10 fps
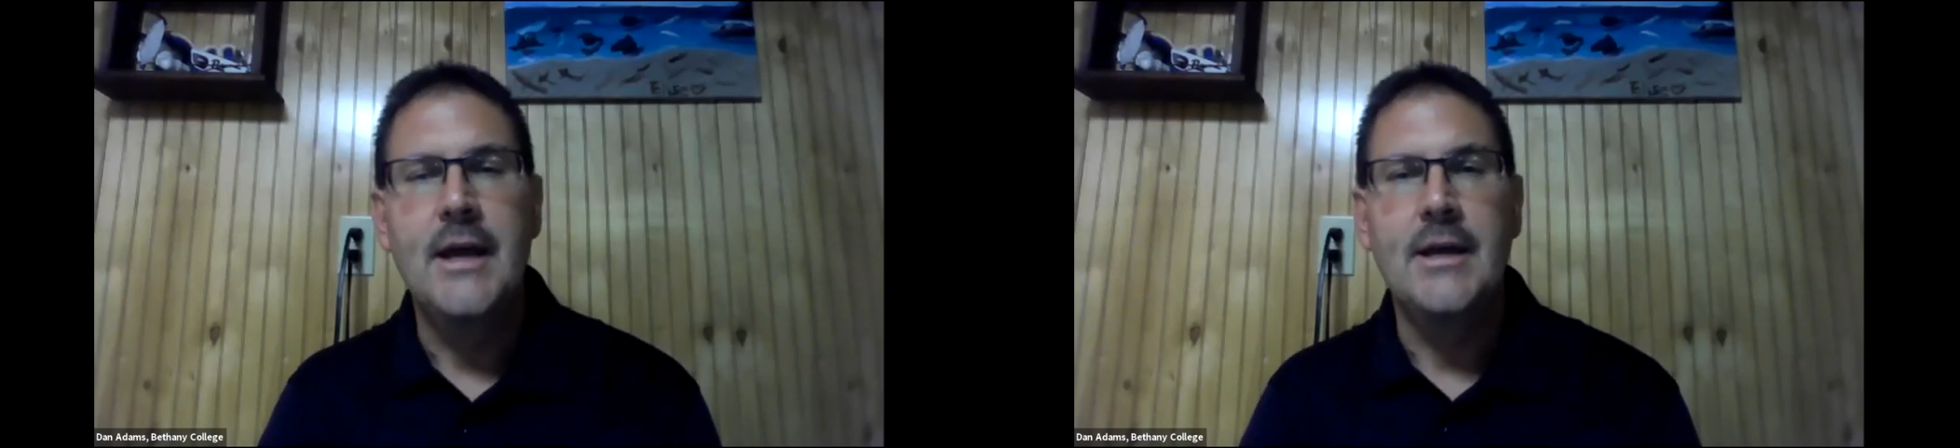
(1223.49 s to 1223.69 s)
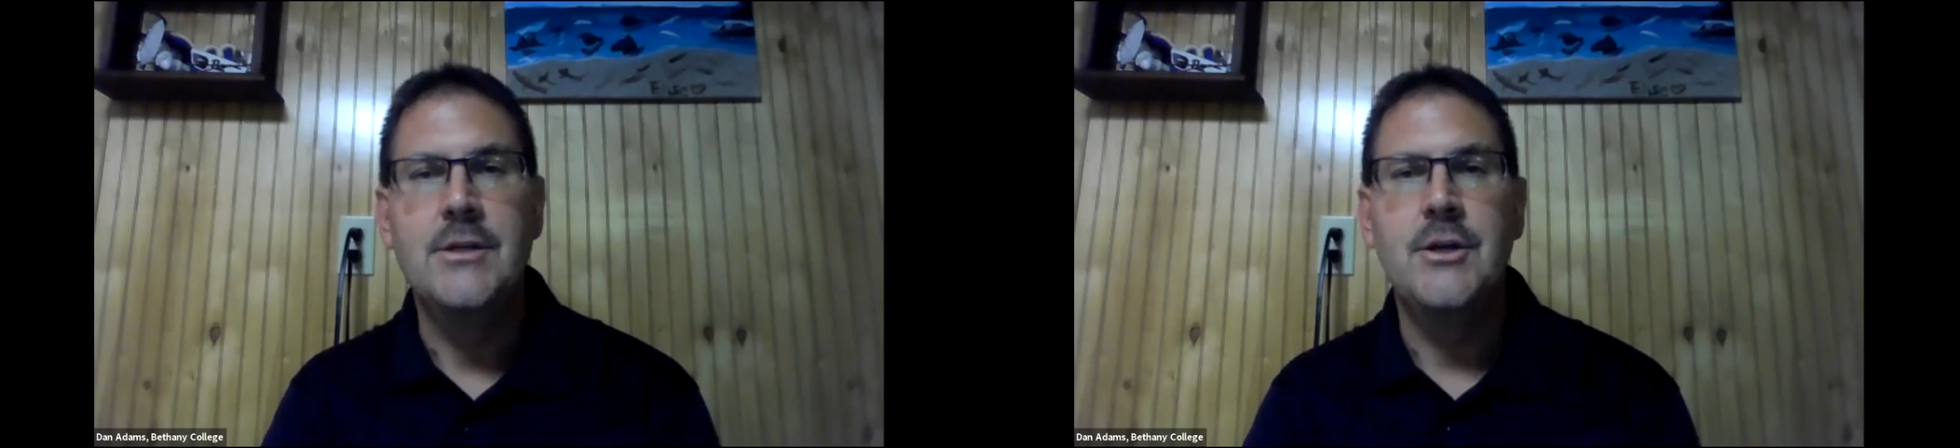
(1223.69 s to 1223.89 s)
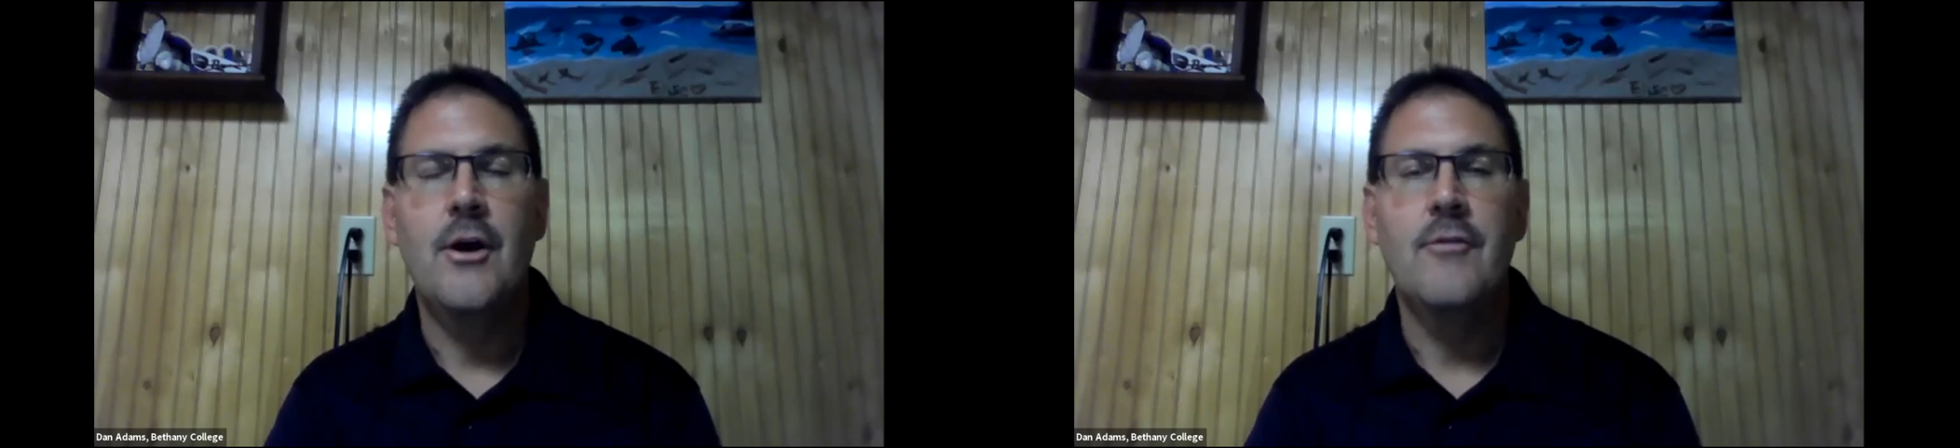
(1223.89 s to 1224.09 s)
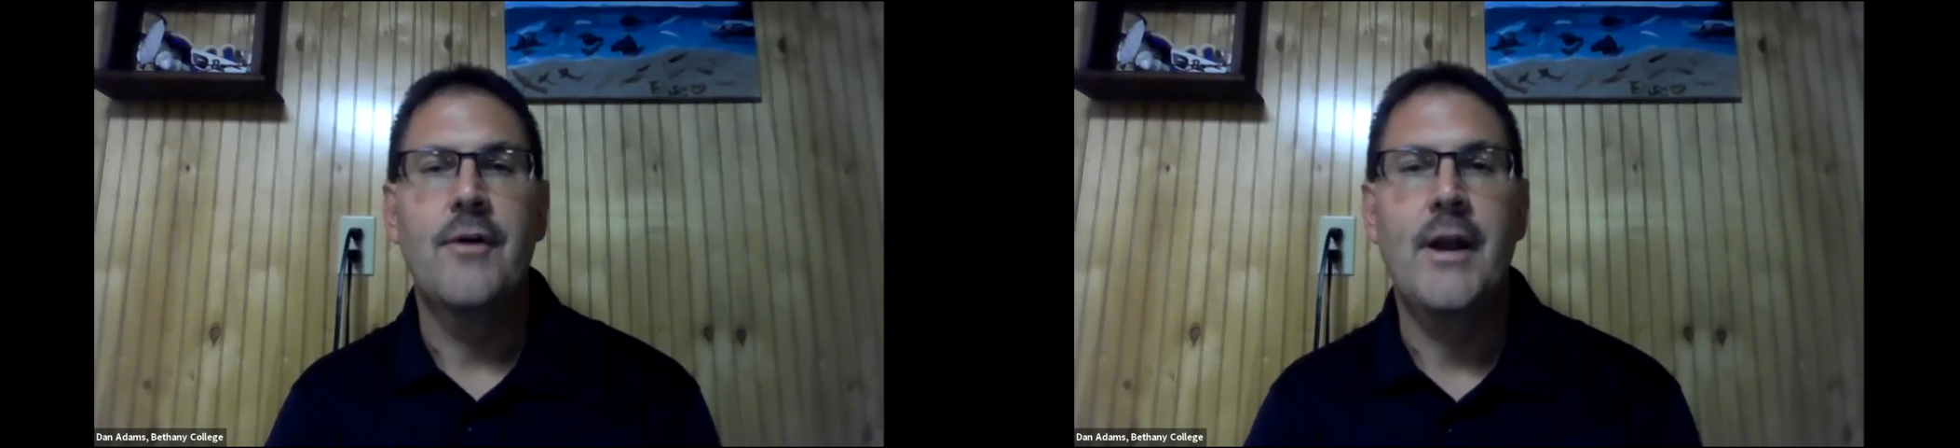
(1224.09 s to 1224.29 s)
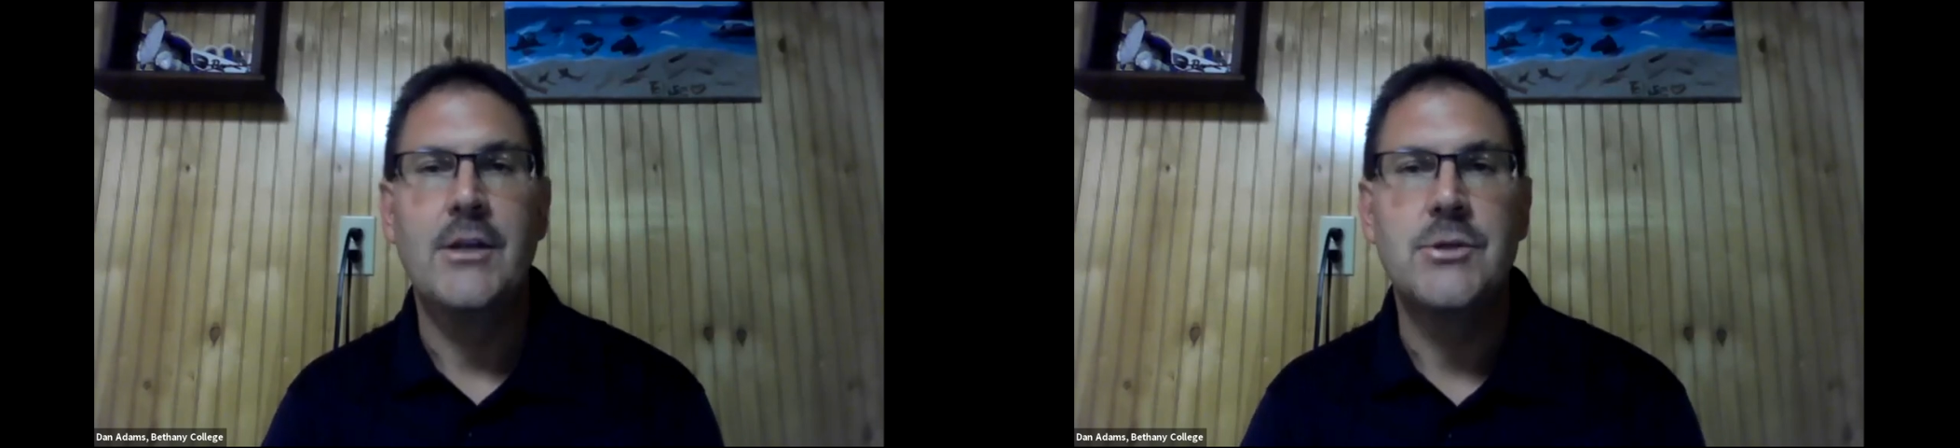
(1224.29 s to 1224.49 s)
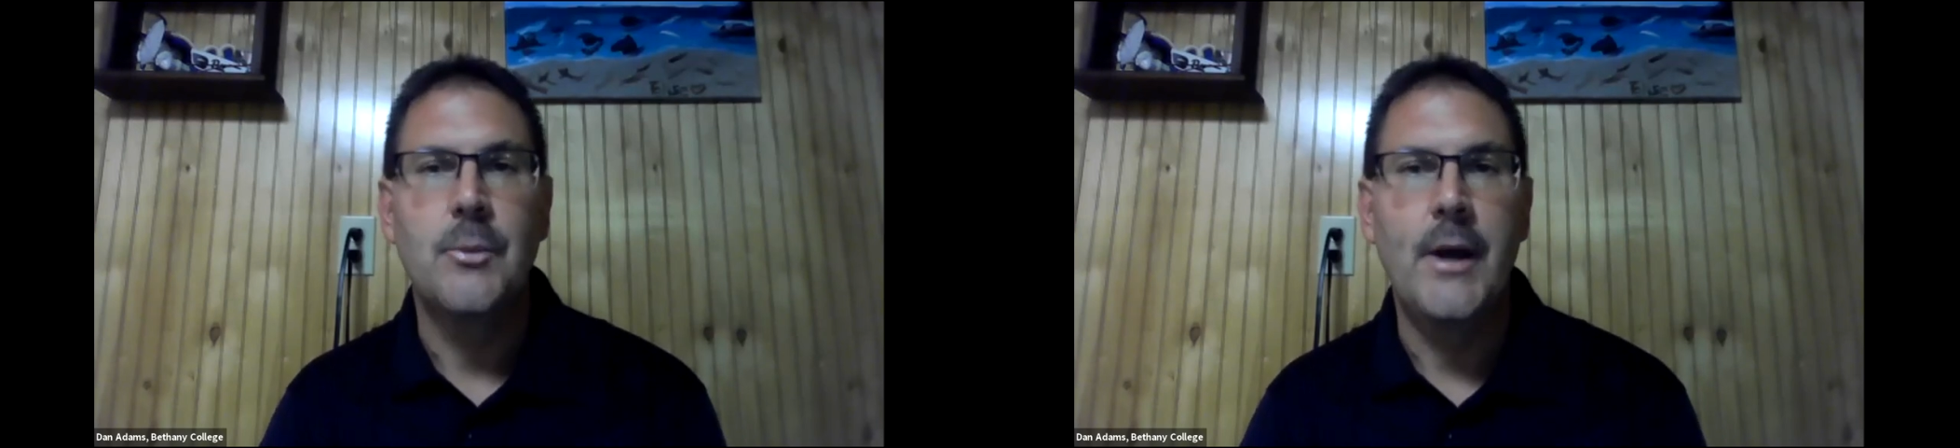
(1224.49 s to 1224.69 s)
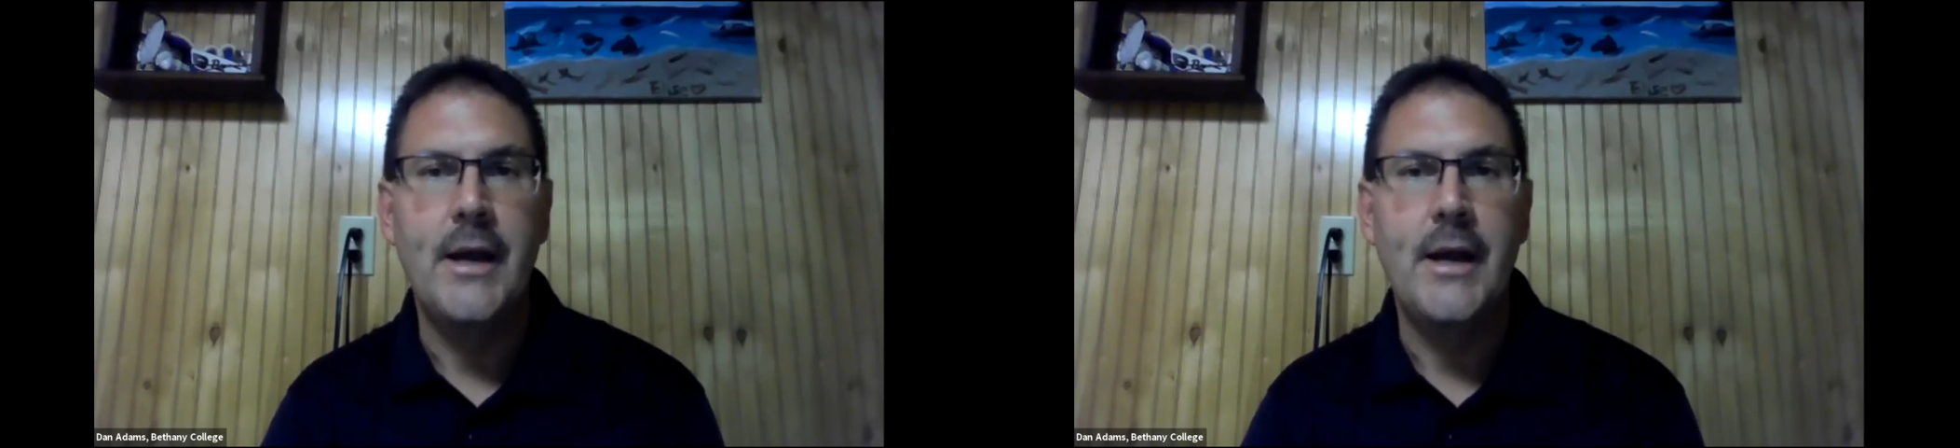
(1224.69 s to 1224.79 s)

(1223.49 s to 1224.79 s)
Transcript: in your financial